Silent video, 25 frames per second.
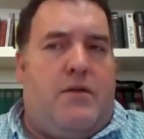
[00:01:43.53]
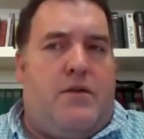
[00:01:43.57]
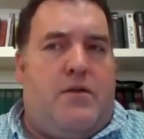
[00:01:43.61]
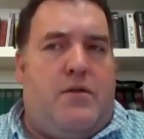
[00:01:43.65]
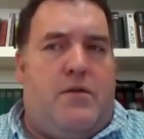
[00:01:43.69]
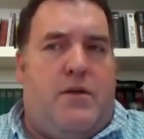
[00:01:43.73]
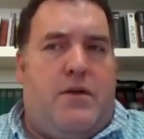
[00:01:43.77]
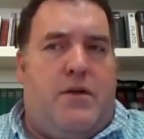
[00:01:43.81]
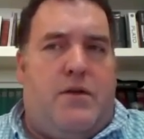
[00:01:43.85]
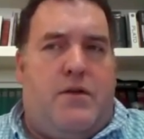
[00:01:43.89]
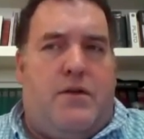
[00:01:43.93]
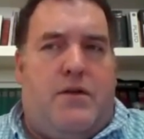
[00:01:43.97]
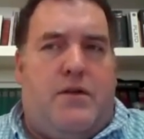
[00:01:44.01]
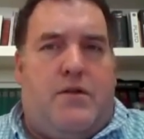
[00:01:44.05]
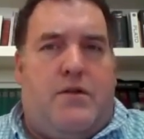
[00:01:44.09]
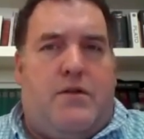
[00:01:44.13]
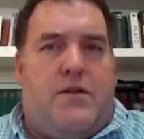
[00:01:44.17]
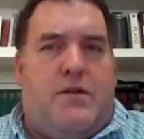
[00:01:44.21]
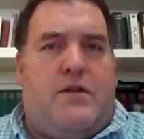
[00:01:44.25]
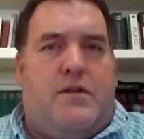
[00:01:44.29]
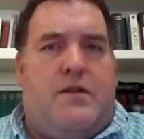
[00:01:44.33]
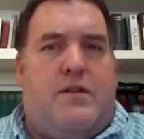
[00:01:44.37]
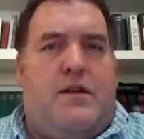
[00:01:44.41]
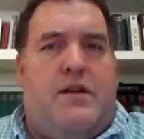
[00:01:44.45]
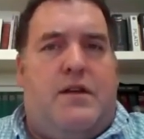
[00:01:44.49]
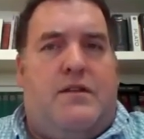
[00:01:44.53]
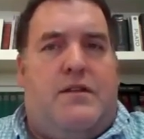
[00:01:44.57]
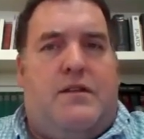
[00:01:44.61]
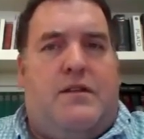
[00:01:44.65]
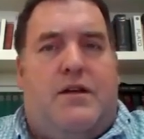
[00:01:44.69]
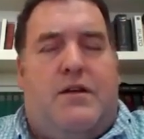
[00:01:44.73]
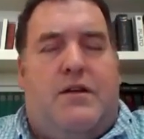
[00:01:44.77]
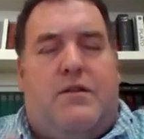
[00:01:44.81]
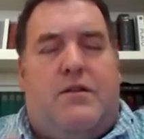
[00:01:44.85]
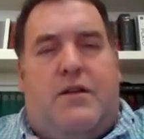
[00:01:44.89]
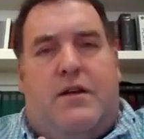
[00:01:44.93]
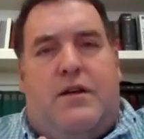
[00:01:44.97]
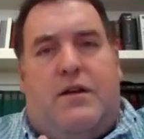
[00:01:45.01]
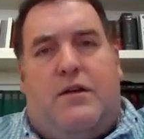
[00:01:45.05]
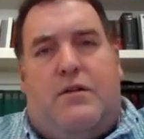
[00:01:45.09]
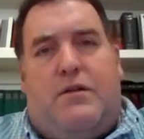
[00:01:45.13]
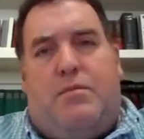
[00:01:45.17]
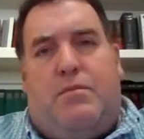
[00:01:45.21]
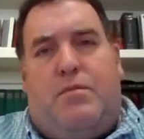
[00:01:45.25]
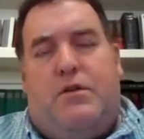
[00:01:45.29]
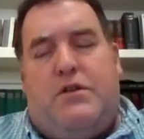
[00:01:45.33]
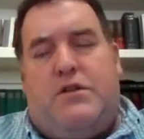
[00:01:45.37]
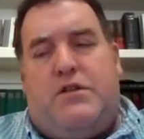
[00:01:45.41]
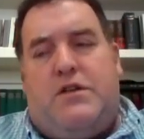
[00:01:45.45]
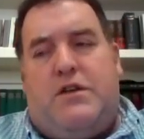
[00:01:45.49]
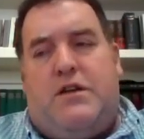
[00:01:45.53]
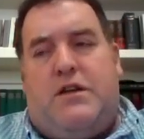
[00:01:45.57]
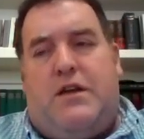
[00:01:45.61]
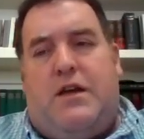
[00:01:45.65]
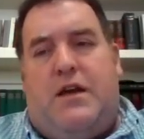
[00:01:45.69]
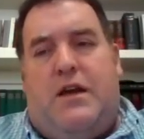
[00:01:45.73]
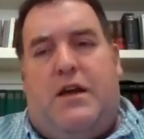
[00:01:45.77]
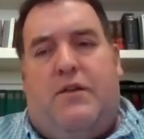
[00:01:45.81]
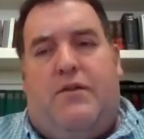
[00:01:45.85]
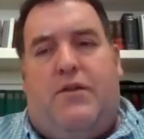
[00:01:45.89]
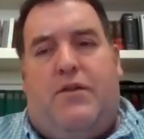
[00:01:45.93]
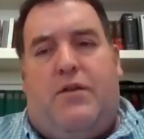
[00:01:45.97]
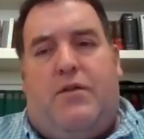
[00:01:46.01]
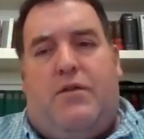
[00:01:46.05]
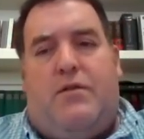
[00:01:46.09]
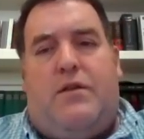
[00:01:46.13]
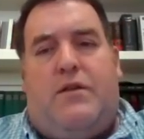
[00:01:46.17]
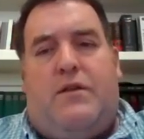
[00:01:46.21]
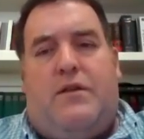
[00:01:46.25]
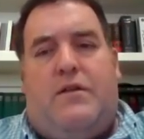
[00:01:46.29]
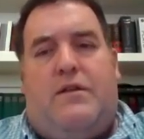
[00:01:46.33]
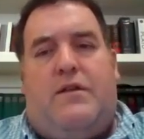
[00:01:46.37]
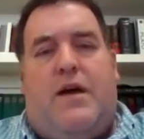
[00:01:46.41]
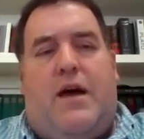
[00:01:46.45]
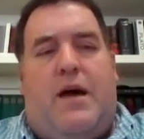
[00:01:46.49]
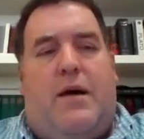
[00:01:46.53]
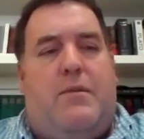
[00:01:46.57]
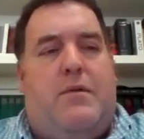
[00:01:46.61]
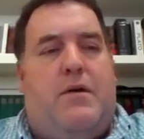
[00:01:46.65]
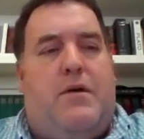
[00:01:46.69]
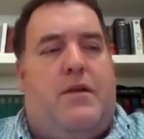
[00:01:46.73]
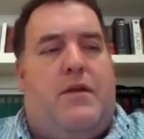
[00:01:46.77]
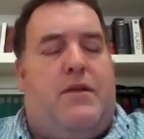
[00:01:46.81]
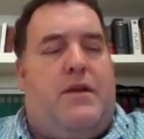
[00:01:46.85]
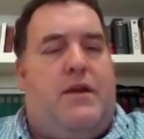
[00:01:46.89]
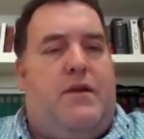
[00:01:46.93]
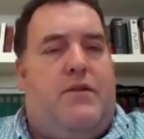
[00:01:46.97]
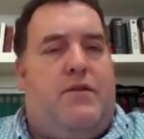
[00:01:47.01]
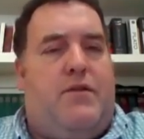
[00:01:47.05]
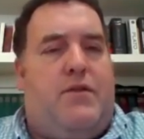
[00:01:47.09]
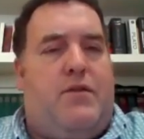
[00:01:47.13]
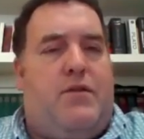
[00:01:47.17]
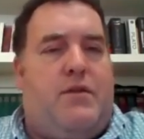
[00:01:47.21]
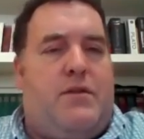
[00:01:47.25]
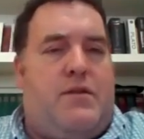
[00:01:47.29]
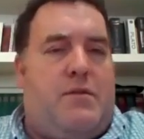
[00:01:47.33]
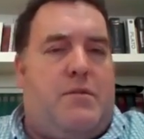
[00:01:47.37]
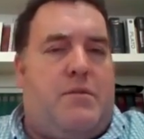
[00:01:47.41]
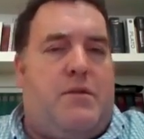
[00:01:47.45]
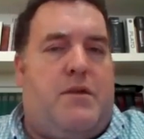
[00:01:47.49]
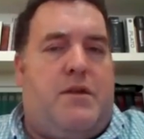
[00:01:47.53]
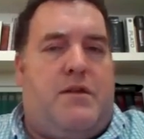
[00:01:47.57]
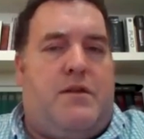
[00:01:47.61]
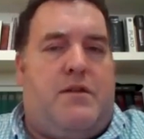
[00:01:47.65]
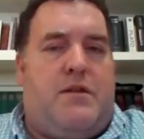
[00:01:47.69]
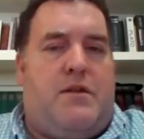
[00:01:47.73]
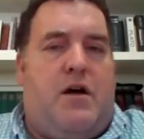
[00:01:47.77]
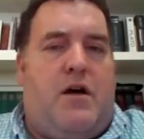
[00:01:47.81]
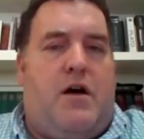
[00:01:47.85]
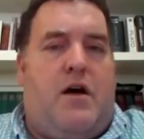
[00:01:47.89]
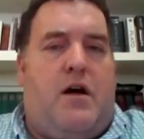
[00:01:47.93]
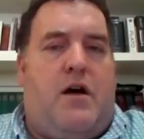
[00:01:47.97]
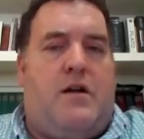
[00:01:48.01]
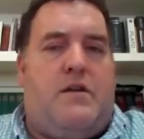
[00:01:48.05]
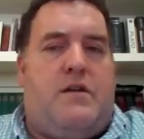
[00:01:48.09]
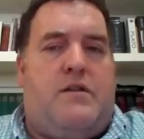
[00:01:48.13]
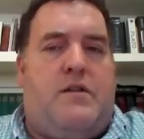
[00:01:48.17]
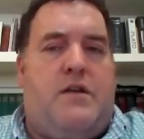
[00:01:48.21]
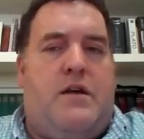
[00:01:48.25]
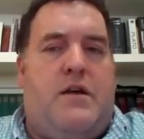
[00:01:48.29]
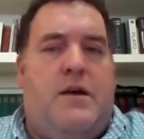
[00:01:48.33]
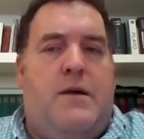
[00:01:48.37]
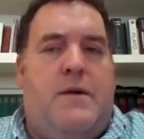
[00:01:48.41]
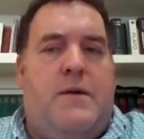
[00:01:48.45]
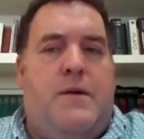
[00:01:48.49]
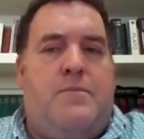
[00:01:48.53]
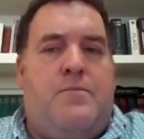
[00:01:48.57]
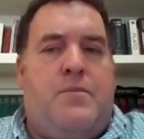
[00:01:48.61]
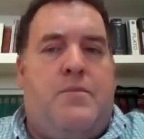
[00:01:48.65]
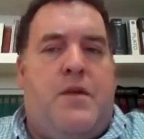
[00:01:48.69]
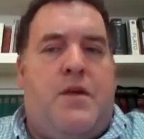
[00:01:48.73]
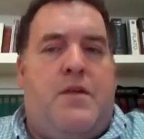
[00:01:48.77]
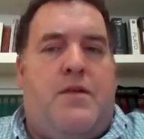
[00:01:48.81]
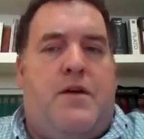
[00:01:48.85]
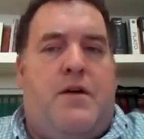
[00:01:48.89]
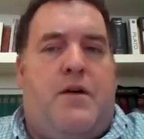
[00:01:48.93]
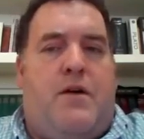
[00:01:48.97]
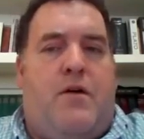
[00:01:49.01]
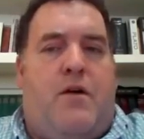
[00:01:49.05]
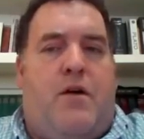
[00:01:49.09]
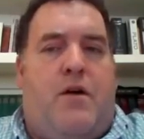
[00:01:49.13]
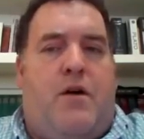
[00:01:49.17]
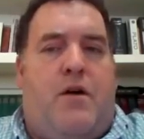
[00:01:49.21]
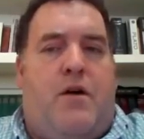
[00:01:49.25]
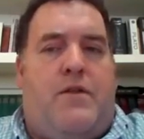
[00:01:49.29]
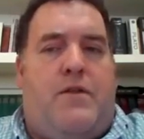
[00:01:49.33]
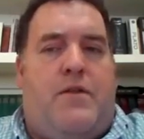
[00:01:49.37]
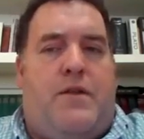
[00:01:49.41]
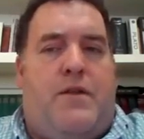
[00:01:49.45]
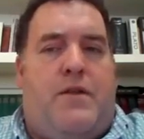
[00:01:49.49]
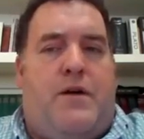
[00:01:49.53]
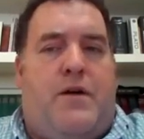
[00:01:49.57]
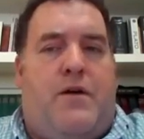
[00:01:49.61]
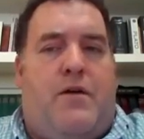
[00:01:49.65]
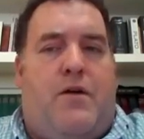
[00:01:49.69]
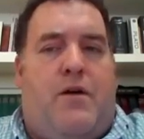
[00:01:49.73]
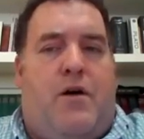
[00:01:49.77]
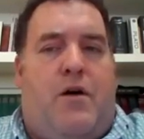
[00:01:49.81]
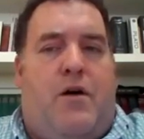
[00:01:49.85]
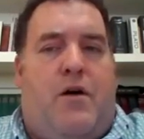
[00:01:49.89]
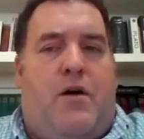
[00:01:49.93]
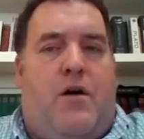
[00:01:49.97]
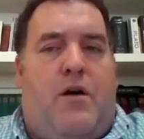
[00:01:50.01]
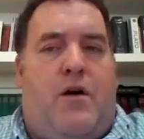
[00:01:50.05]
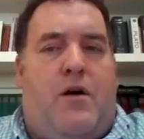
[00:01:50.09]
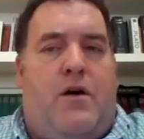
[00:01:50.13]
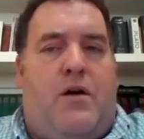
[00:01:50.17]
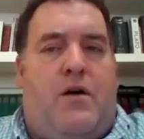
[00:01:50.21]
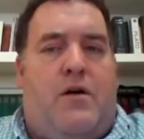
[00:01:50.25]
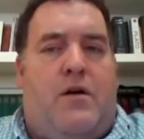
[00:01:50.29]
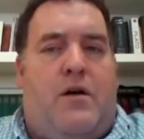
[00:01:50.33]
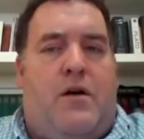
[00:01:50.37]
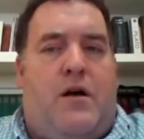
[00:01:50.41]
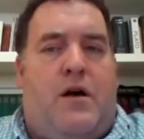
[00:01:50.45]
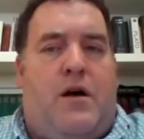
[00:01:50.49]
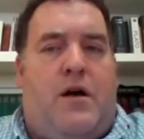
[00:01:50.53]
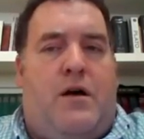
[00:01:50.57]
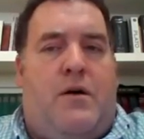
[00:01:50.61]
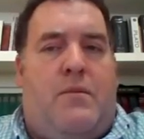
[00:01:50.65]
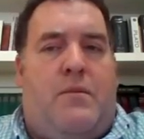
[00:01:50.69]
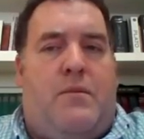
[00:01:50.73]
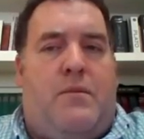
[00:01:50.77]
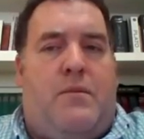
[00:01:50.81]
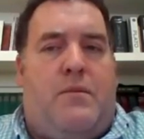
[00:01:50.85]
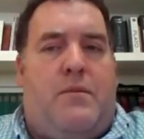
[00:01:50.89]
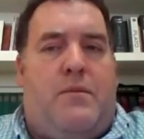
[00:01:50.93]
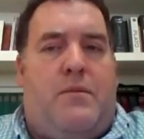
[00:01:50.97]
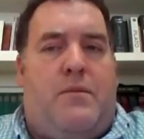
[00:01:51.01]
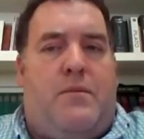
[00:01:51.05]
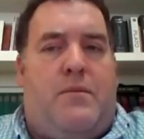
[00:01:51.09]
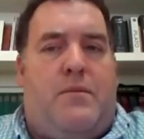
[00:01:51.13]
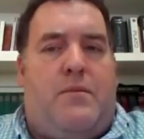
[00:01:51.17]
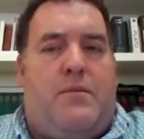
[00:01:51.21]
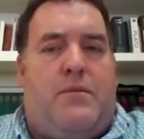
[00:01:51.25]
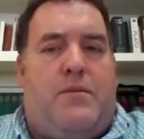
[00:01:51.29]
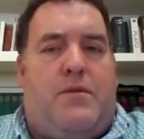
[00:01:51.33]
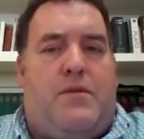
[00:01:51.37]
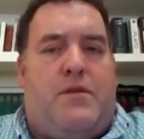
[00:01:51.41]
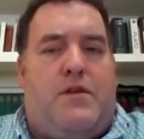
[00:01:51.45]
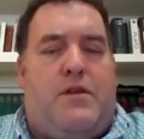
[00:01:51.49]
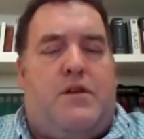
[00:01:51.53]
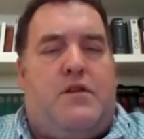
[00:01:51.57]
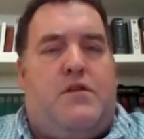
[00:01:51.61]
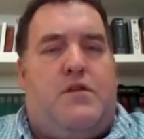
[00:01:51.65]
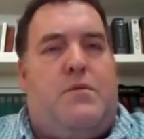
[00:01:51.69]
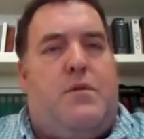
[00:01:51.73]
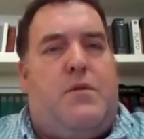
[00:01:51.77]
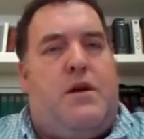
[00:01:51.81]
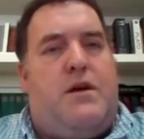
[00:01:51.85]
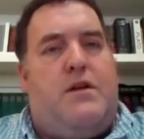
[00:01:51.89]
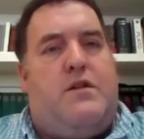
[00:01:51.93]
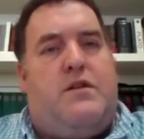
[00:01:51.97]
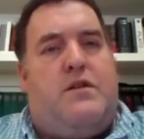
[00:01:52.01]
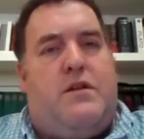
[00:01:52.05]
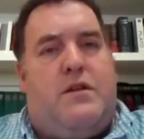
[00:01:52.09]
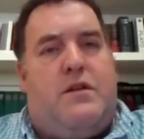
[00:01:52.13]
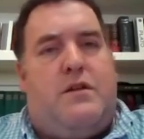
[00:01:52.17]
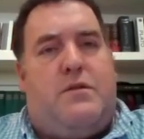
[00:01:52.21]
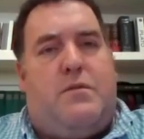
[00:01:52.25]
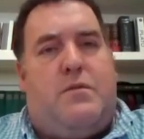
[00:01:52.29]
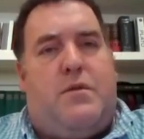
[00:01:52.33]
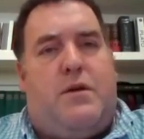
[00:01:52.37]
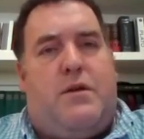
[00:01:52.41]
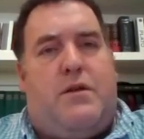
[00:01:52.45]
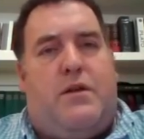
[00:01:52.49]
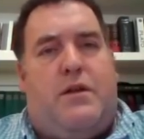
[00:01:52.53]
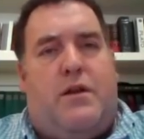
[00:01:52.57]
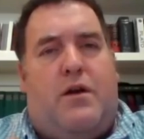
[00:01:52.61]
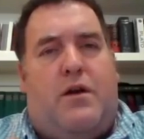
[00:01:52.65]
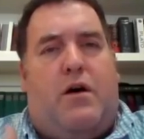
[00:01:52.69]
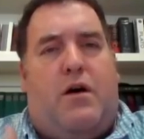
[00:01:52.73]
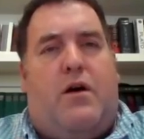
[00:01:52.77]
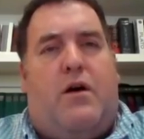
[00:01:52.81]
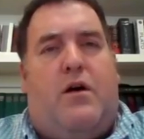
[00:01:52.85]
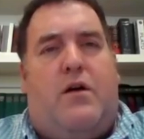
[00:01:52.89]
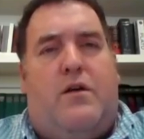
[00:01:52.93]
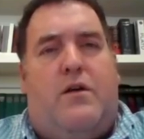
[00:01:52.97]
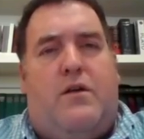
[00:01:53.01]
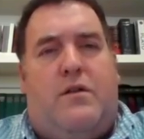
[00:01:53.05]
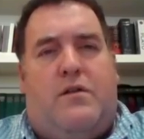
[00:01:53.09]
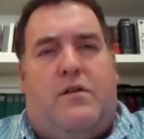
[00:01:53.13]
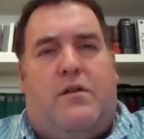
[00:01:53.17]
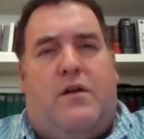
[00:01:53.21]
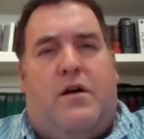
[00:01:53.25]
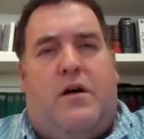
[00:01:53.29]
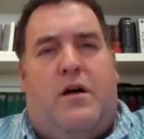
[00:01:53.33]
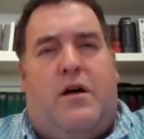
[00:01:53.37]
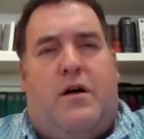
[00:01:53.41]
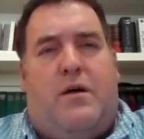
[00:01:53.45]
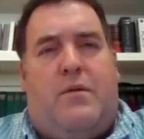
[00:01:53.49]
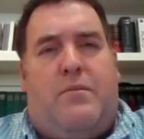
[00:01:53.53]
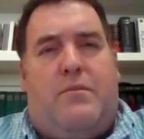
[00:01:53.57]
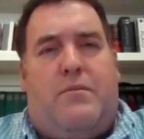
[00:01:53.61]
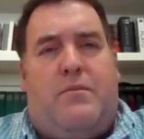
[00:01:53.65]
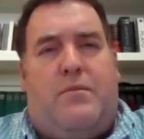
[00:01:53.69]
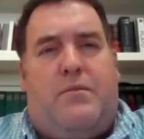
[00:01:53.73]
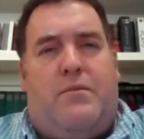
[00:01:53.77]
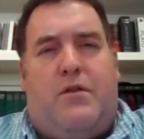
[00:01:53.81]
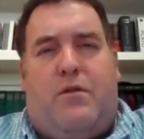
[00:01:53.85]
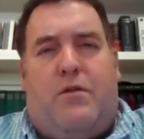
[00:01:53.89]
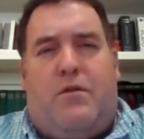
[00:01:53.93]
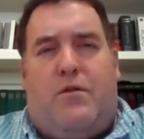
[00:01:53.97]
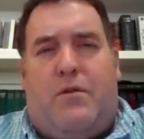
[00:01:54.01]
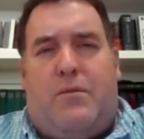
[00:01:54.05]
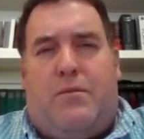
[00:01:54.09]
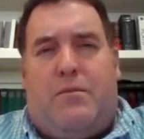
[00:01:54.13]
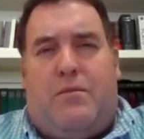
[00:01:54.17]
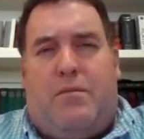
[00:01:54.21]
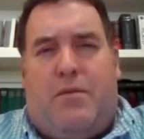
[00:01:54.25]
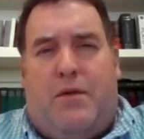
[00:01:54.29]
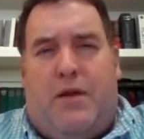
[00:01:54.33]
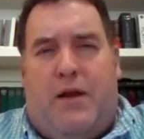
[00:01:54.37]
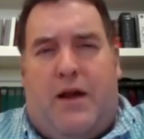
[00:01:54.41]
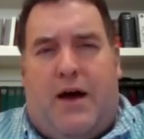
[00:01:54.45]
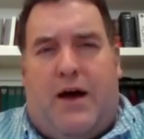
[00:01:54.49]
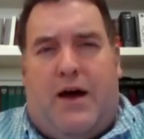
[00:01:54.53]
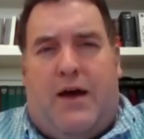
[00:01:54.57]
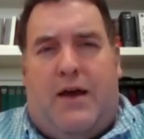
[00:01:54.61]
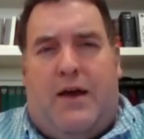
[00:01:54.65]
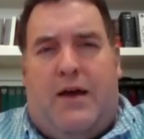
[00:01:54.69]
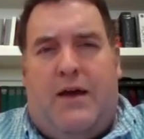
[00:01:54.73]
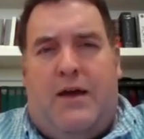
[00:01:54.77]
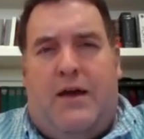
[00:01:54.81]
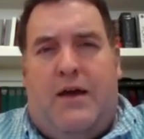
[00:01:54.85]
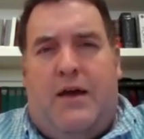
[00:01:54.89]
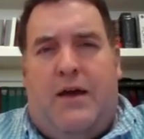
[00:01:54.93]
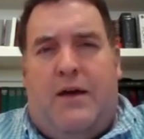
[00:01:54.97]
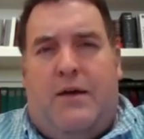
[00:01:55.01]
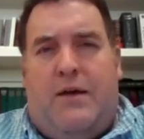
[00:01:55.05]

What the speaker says: And so there's a sense here that he's pushing, even on Sabbath, even on some of these laws, there are situations where the laws don't apply